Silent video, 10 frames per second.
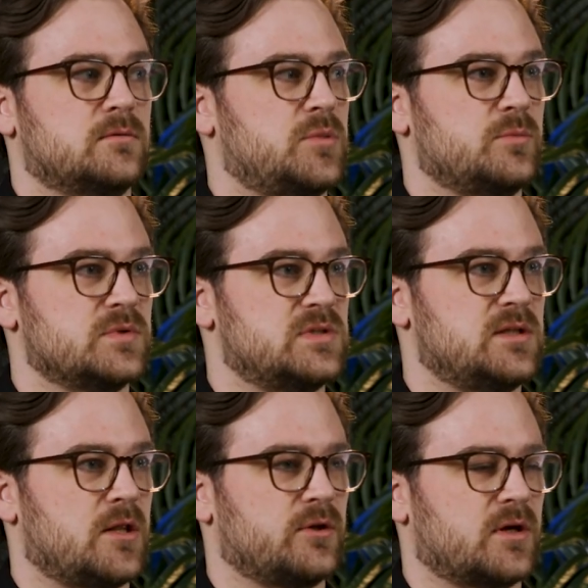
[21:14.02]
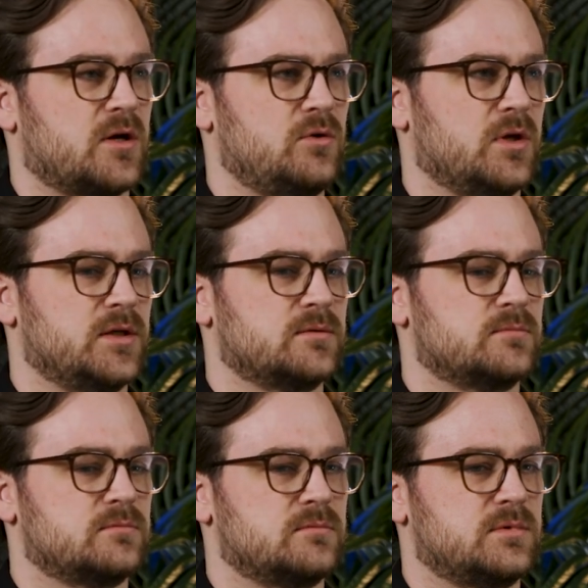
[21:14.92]
people see that and like, oh, like
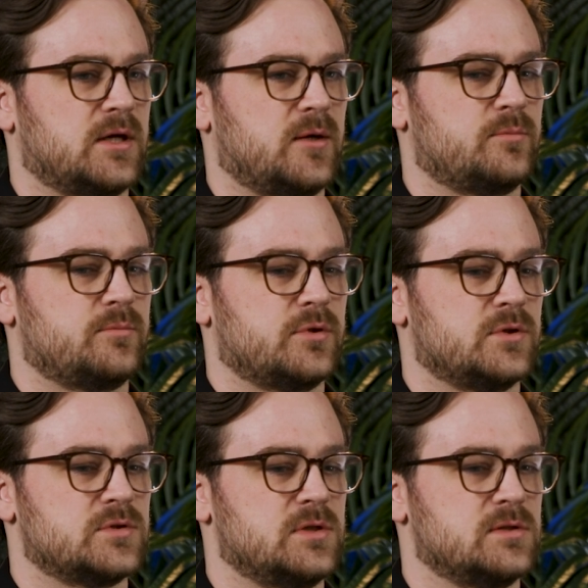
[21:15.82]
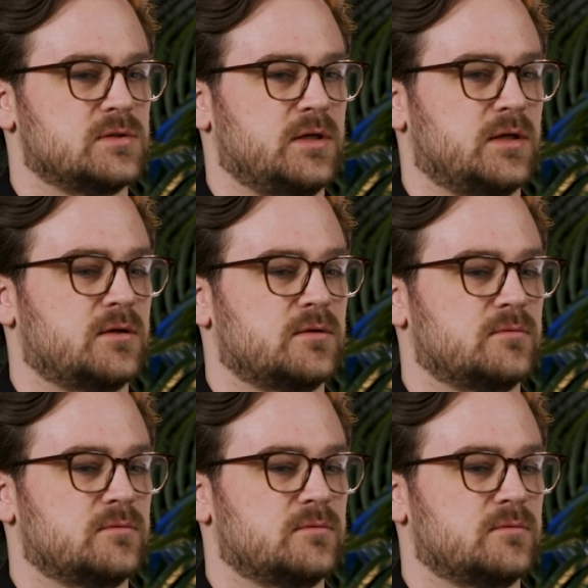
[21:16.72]
that person is like